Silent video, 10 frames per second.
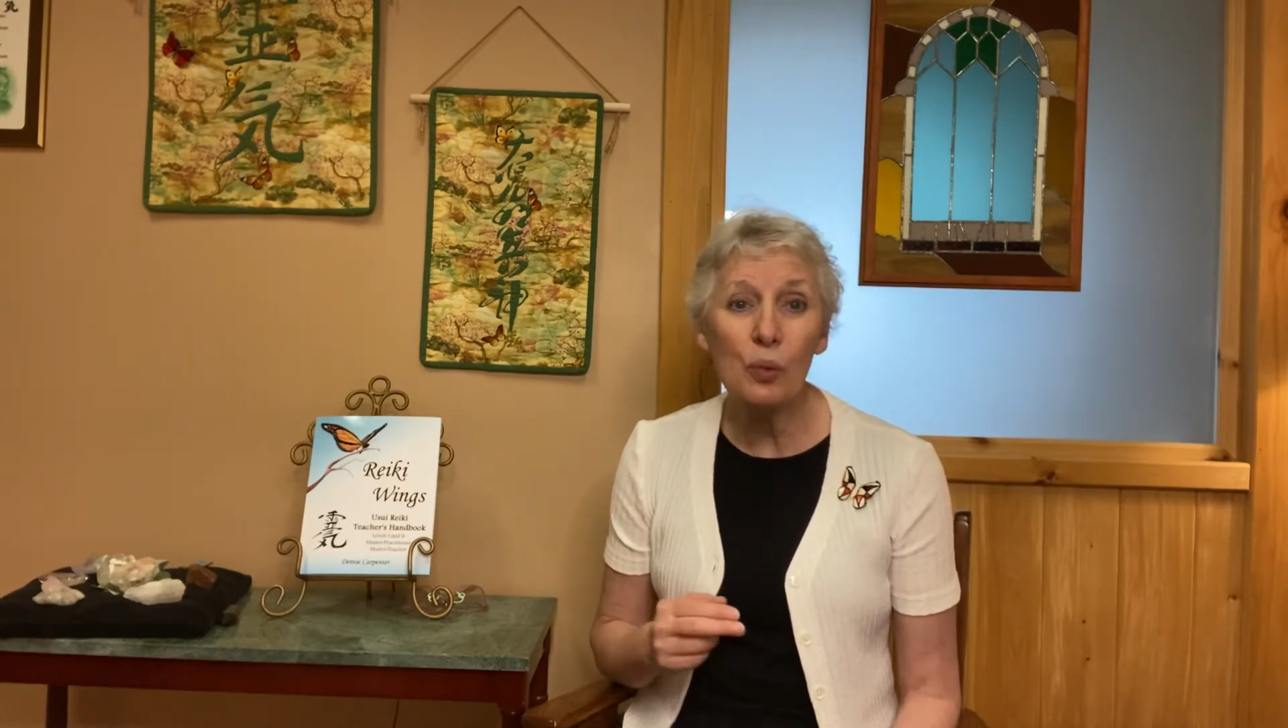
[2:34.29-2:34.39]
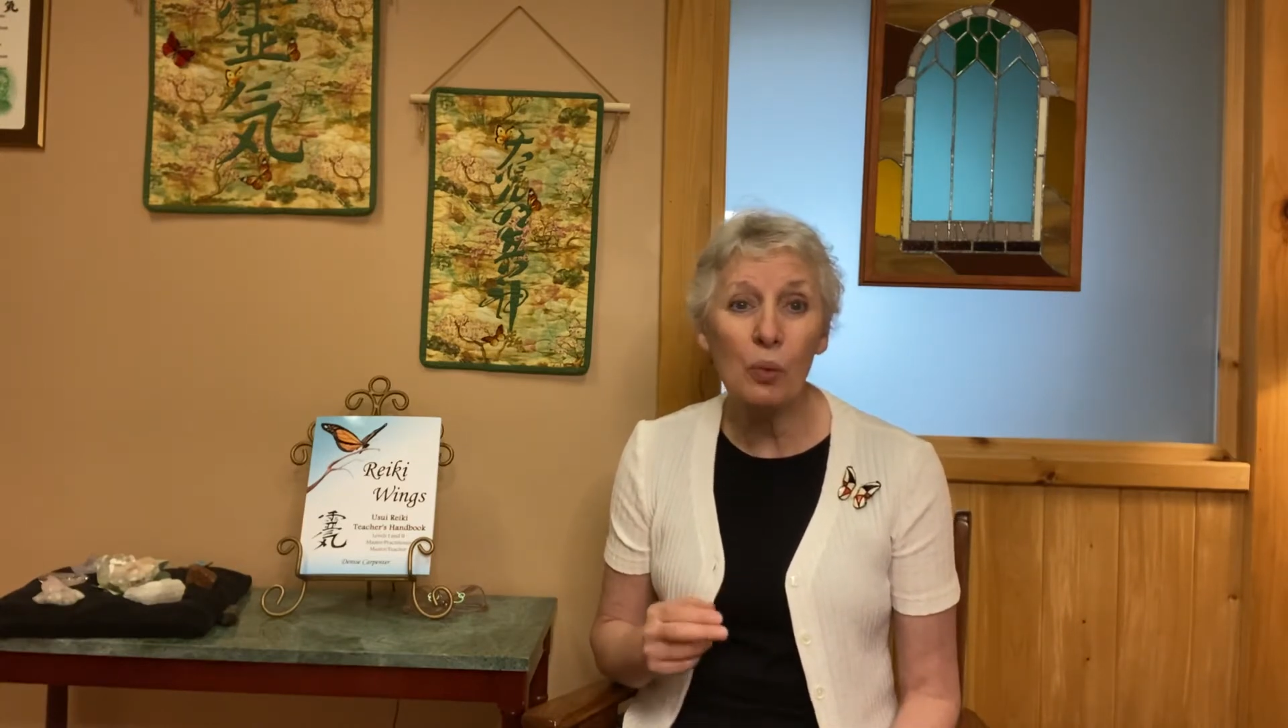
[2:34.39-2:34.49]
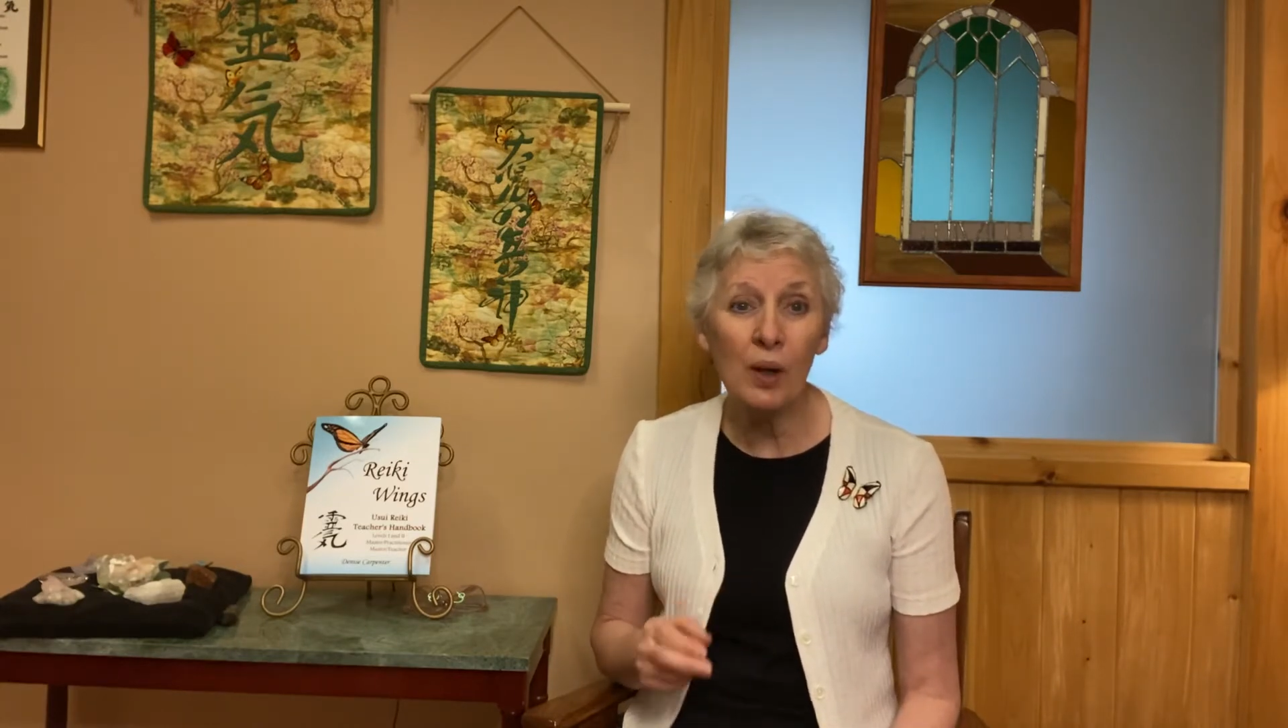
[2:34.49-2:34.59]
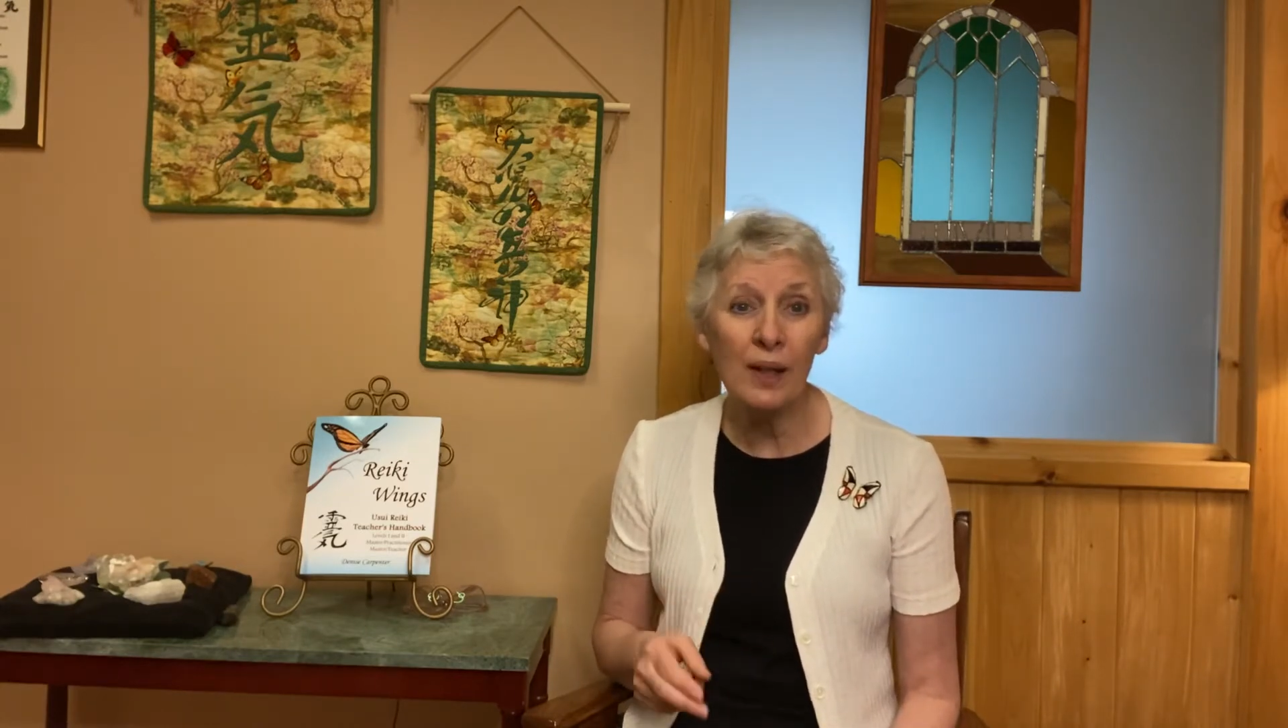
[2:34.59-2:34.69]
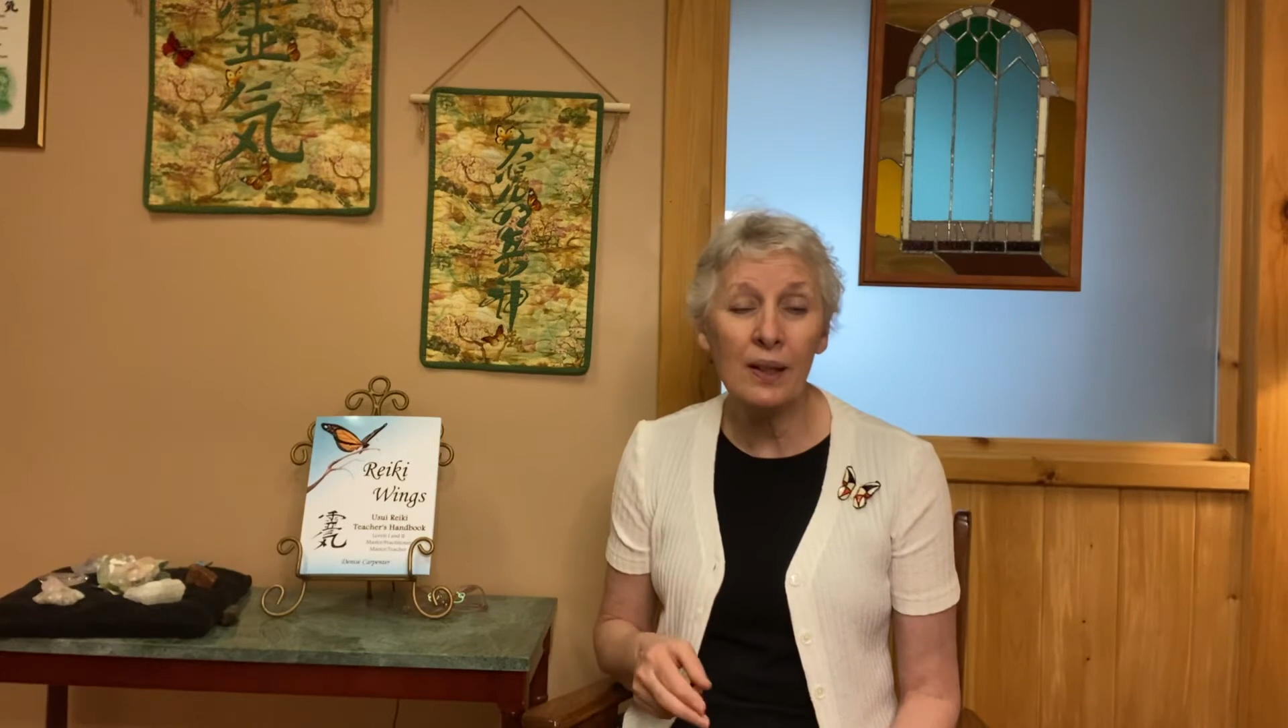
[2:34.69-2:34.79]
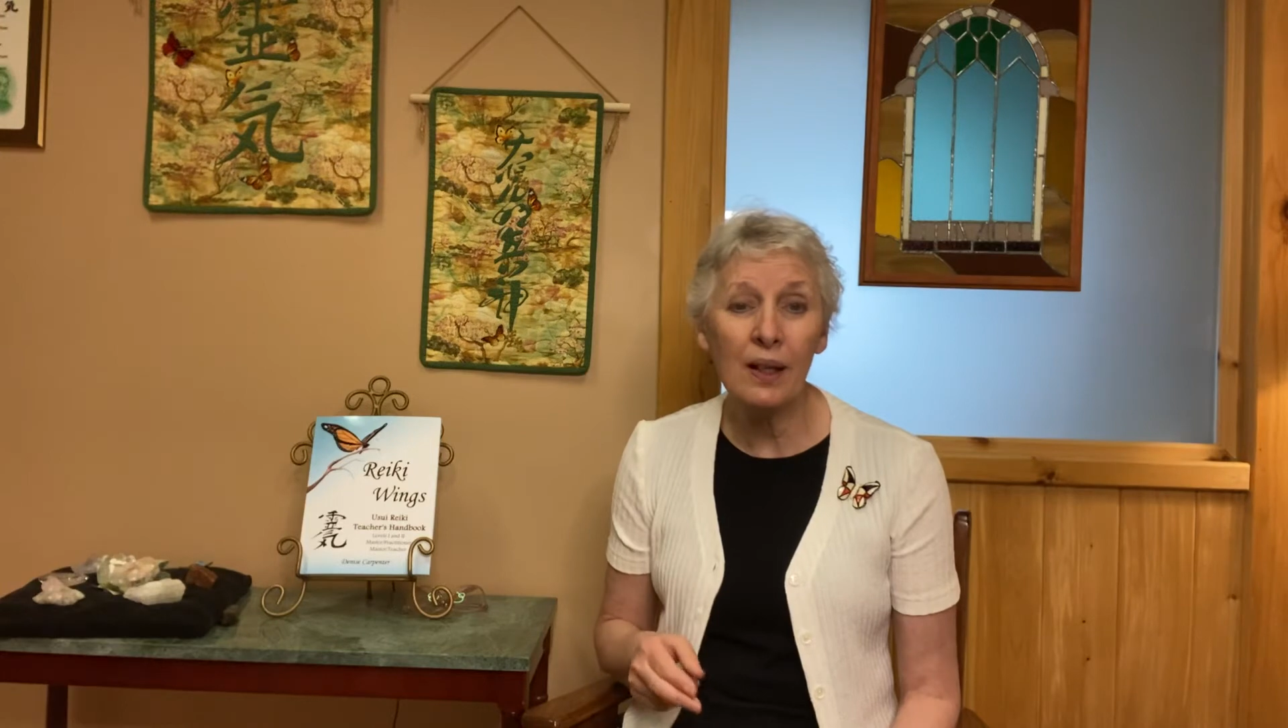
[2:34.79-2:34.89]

one